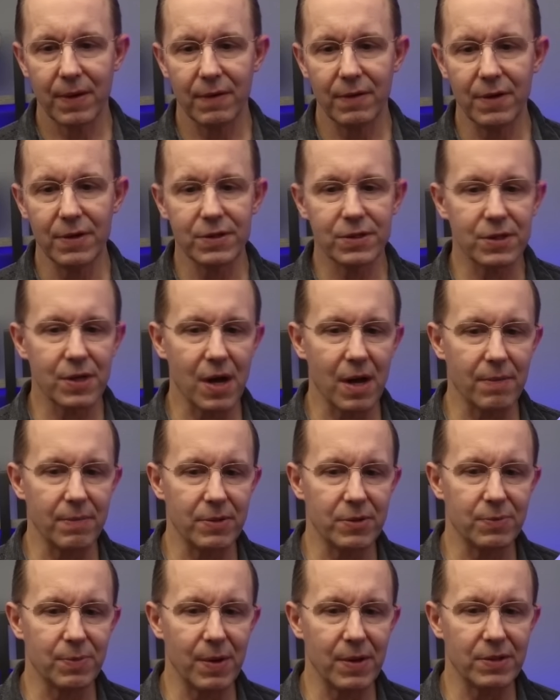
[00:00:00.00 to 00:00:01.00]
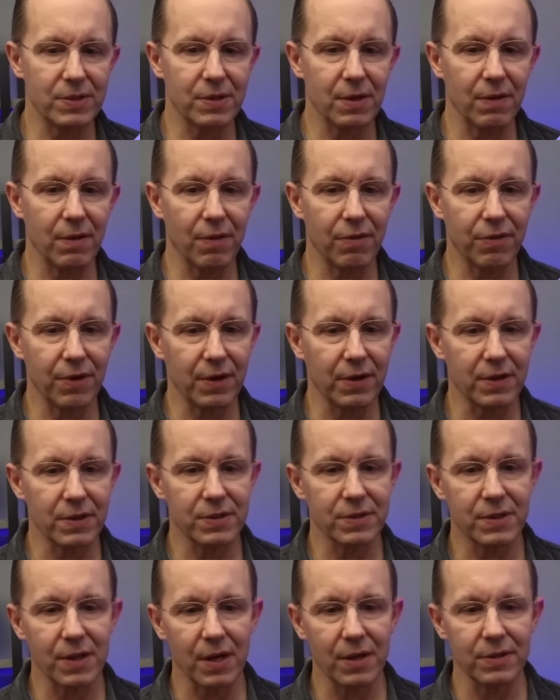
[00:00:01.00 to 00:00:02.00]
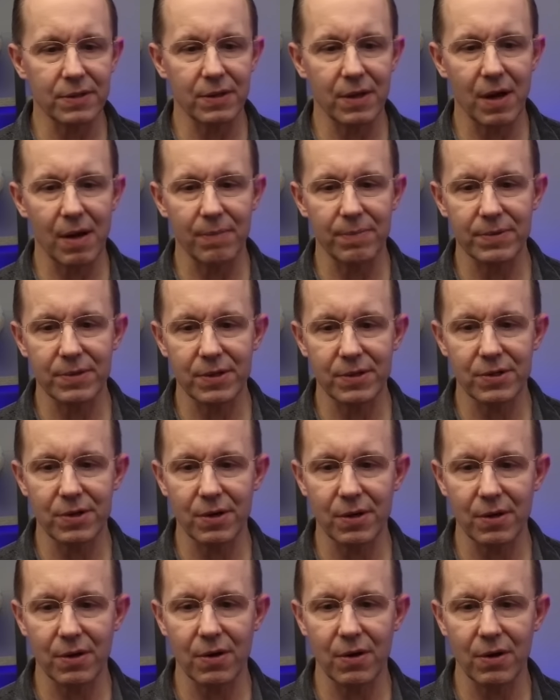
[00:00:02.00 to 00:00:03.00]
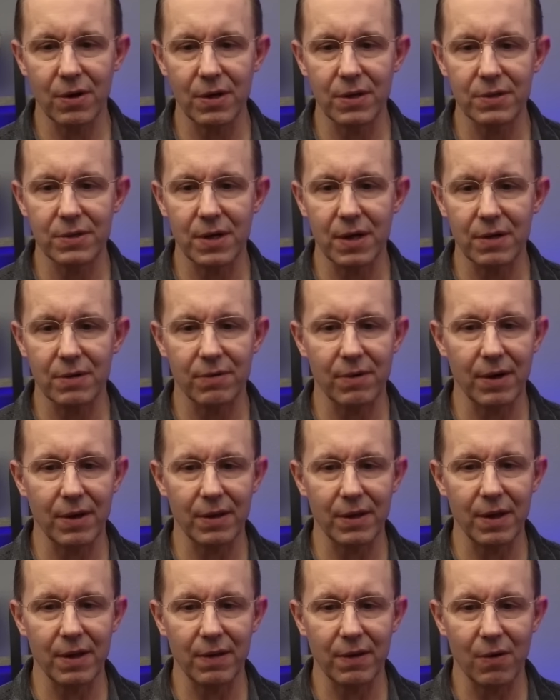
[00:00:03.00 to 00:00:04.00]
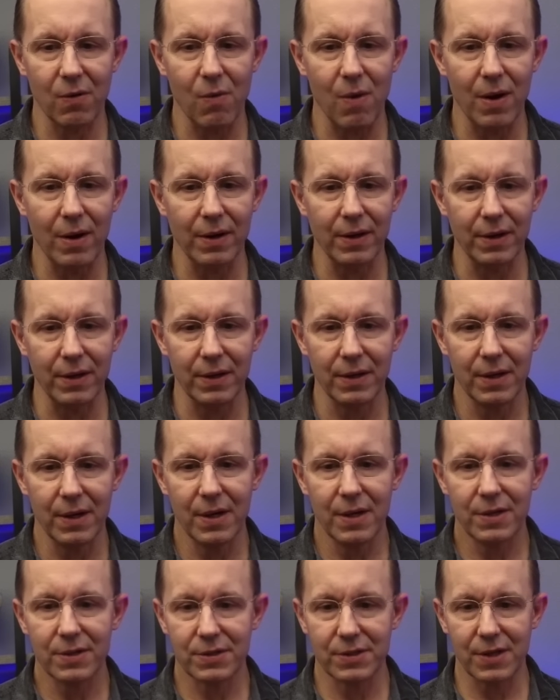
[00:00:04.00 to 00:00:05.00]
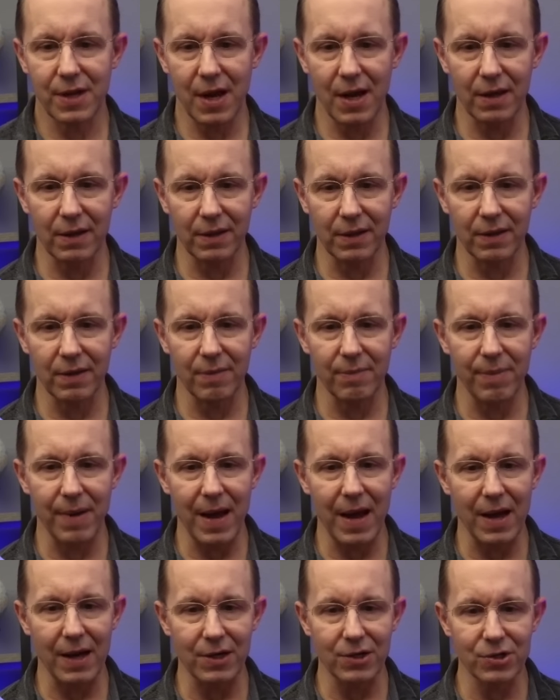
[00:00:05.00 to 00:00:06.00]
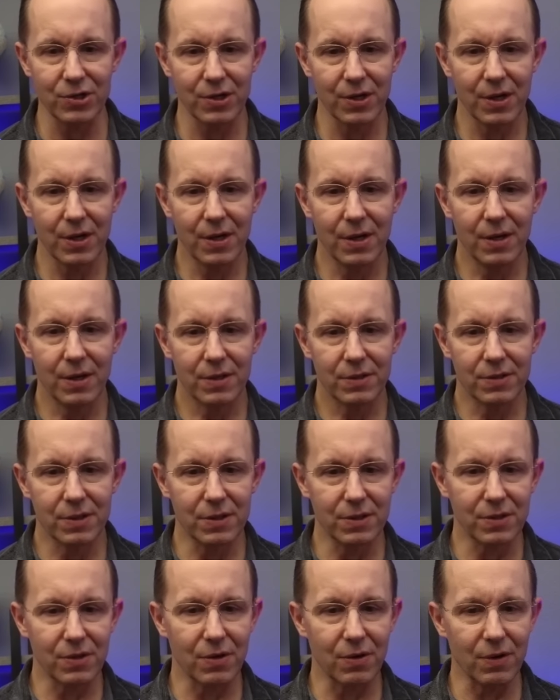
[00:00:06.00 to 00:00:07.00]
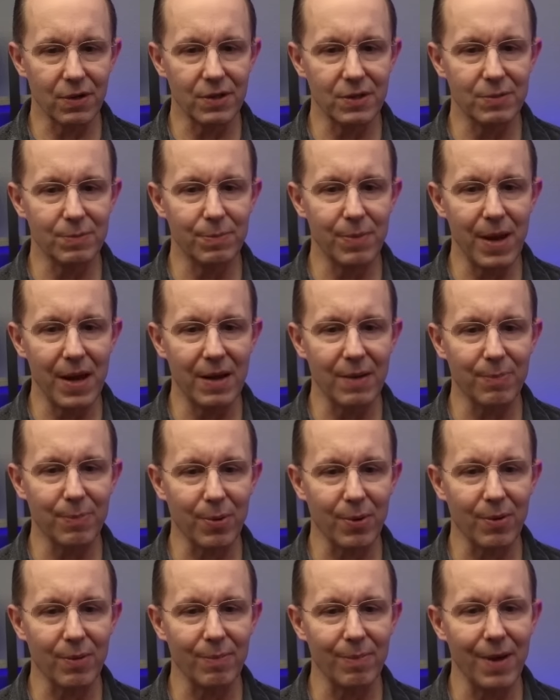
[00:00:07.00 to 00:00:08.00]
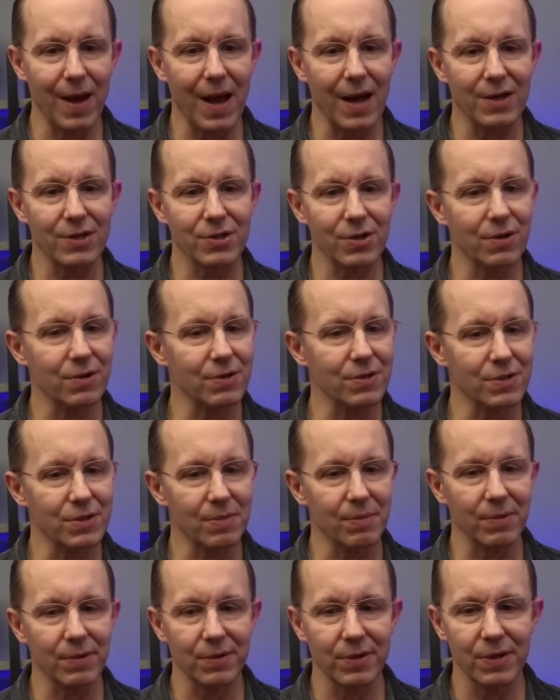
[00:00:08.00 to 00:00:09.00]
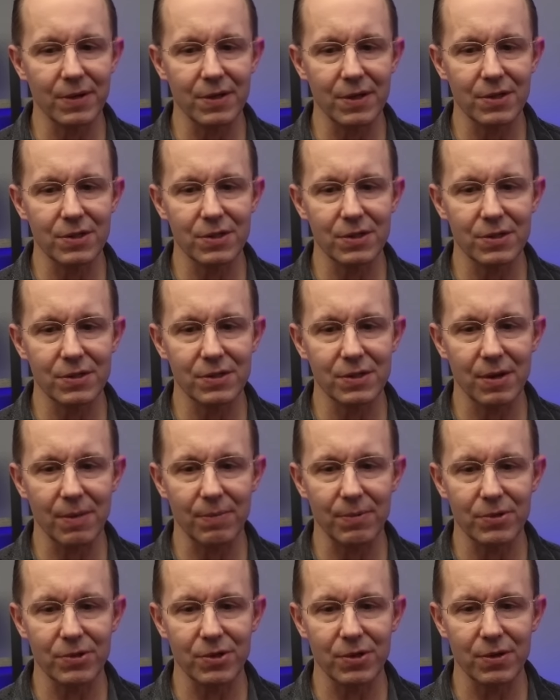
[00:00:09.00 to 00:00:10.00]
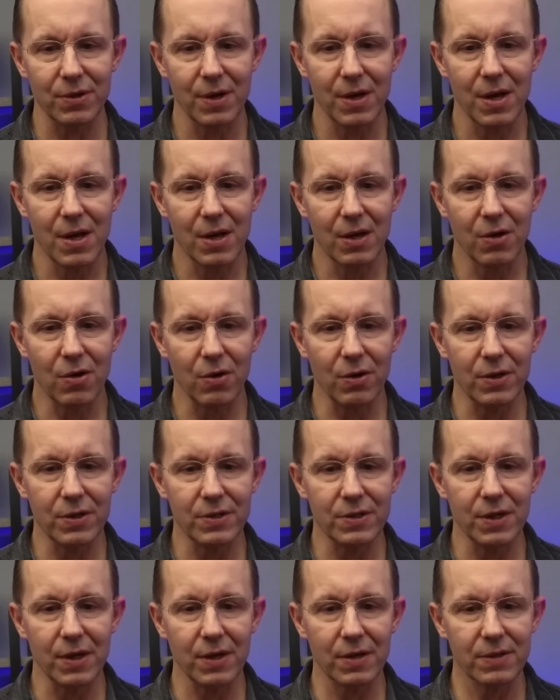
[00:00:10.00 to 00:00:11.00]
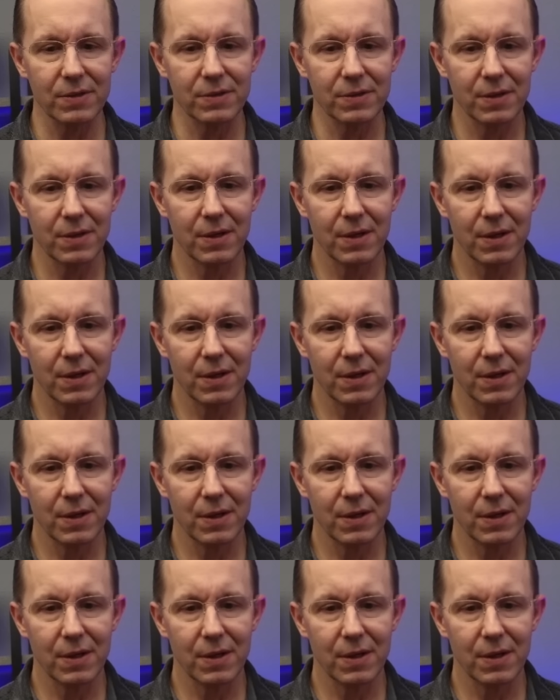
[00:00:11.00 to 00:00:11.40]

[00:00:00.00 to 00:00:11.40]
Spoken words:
This time is based on the thickness, size, and composition of the cookies, not directly on the quantity. Scaling the batch. Since cookies bake per batch under similar conditions, temperature, cookie size,